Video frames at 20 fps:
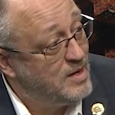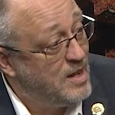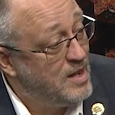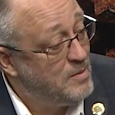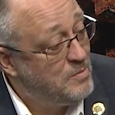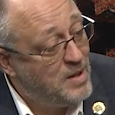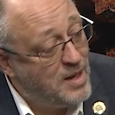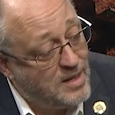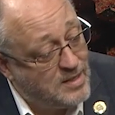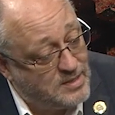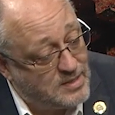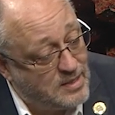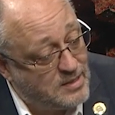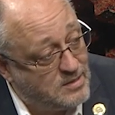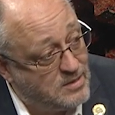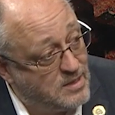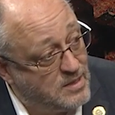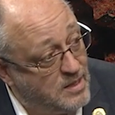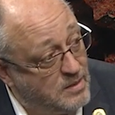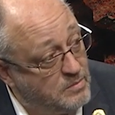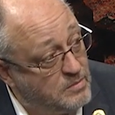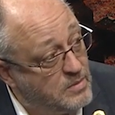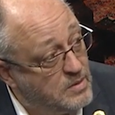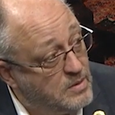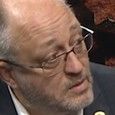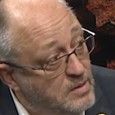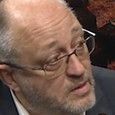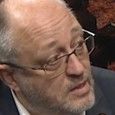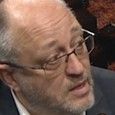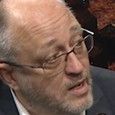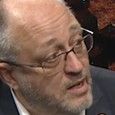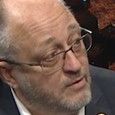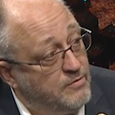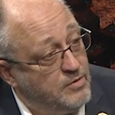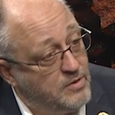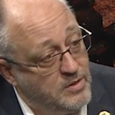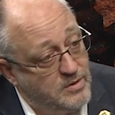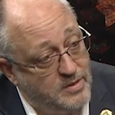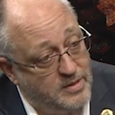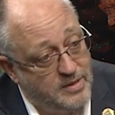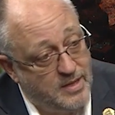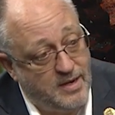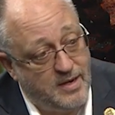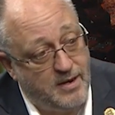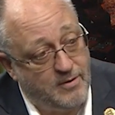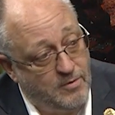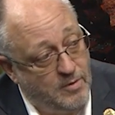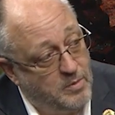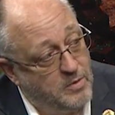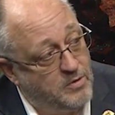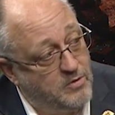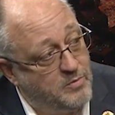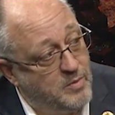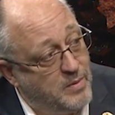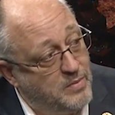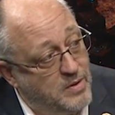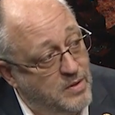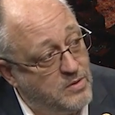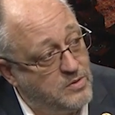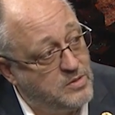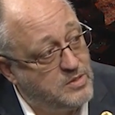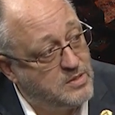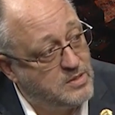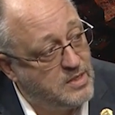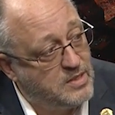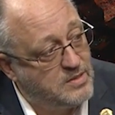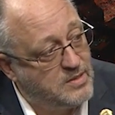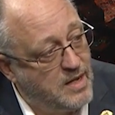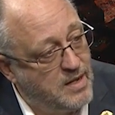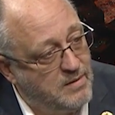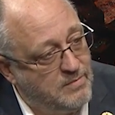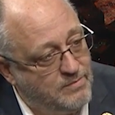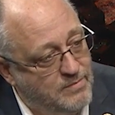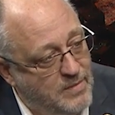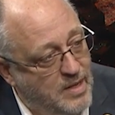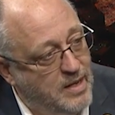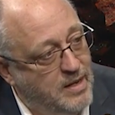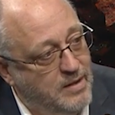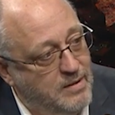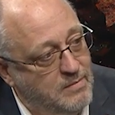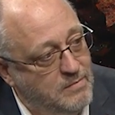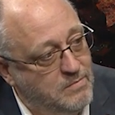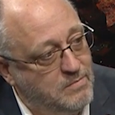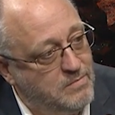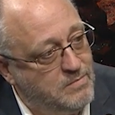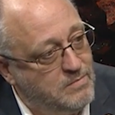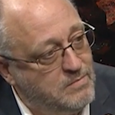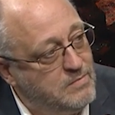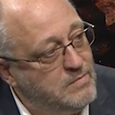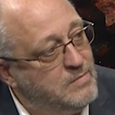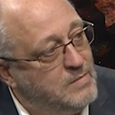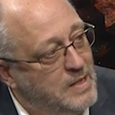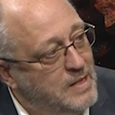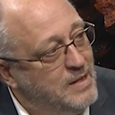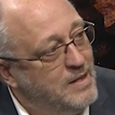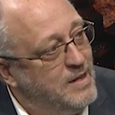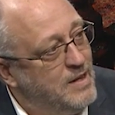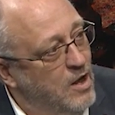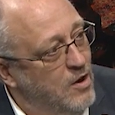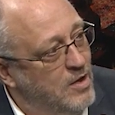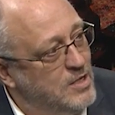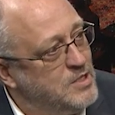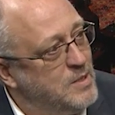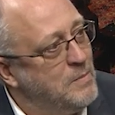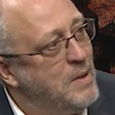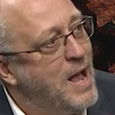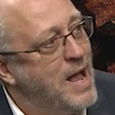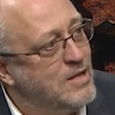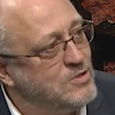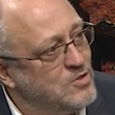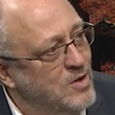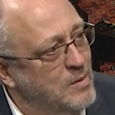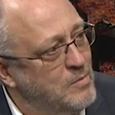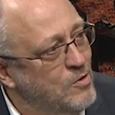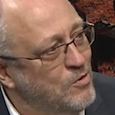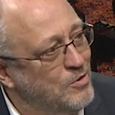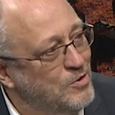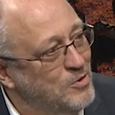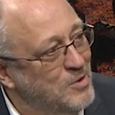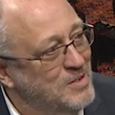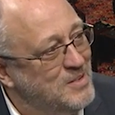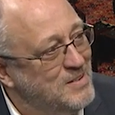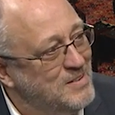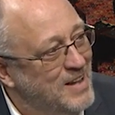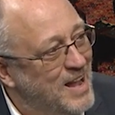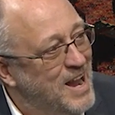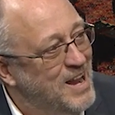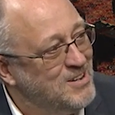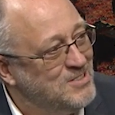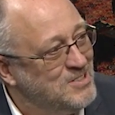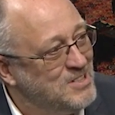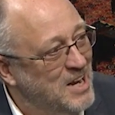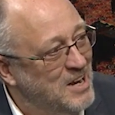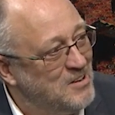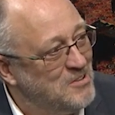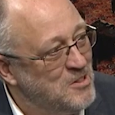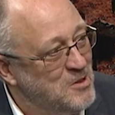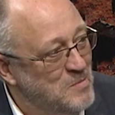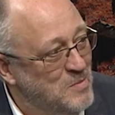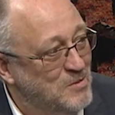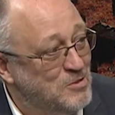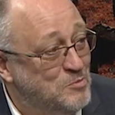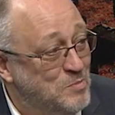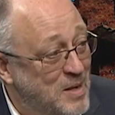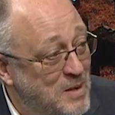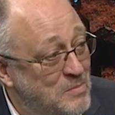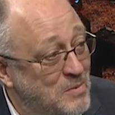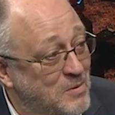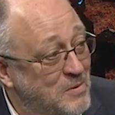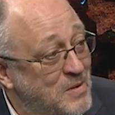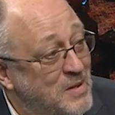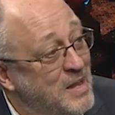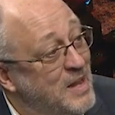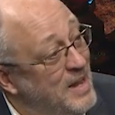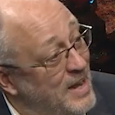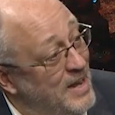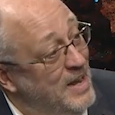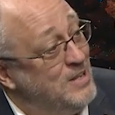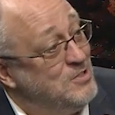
I apologized to them uh, for doing that. And I removed my post because I, it, you know, as a pastor, I'm held to a higher standard than most people, and I